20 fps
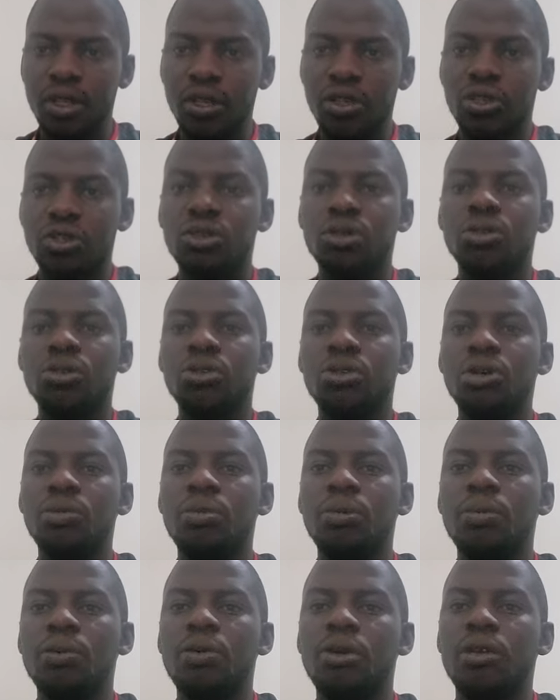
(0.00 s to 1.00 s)
So you
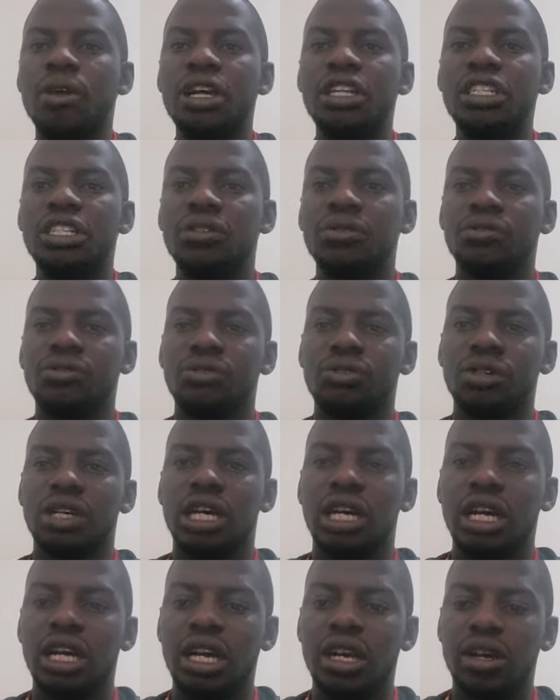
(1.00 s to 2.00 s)
people who are
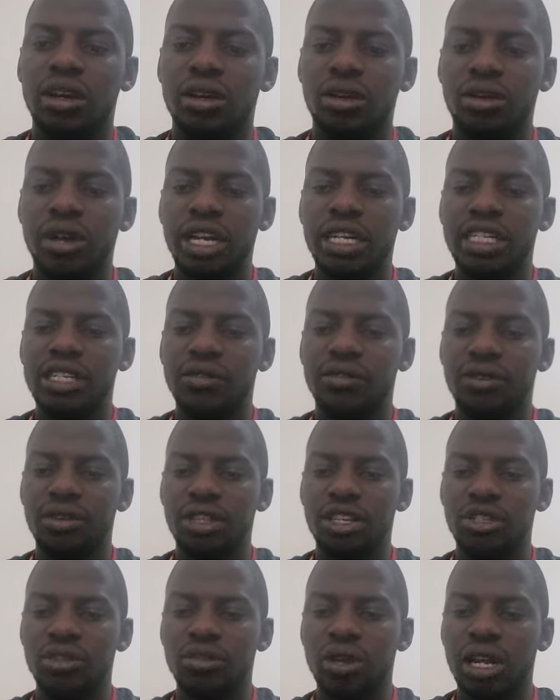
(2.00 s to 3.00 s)
writing for
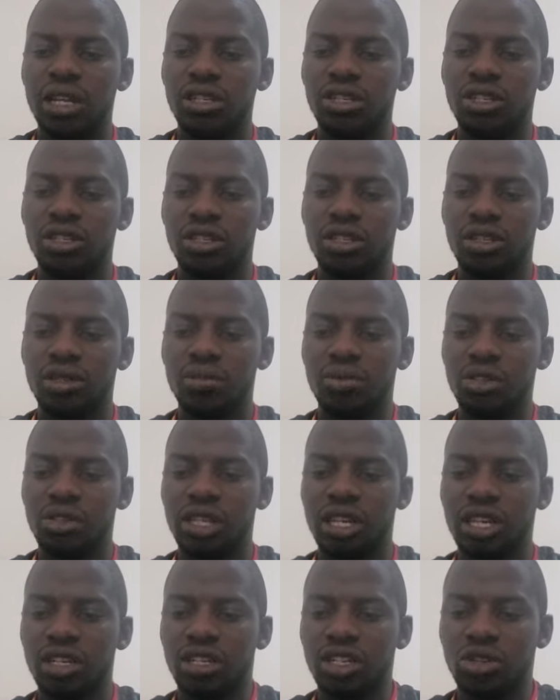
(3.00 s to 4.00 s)
these grants, most
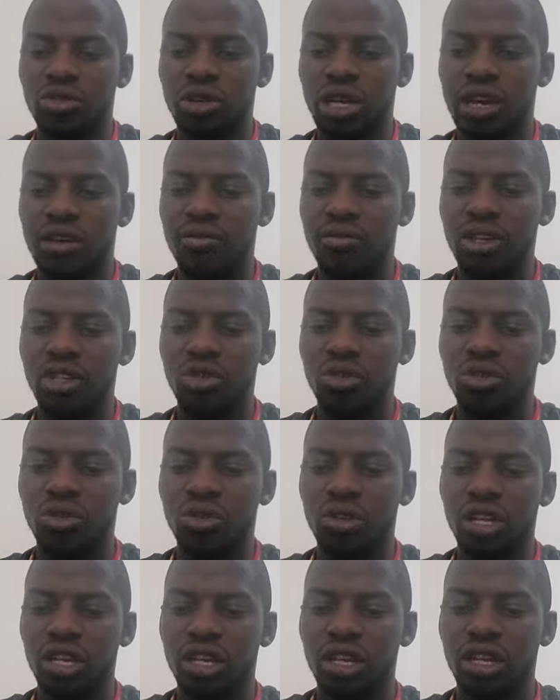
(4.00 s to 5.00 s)
cases we have what we
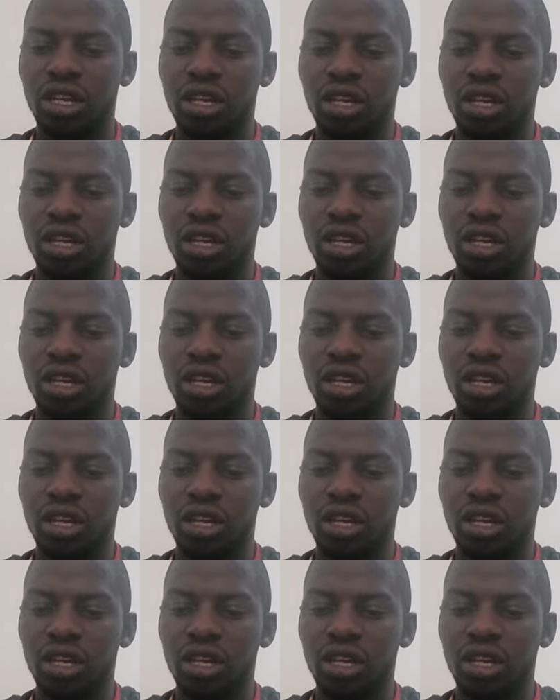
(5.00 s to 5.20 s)
call the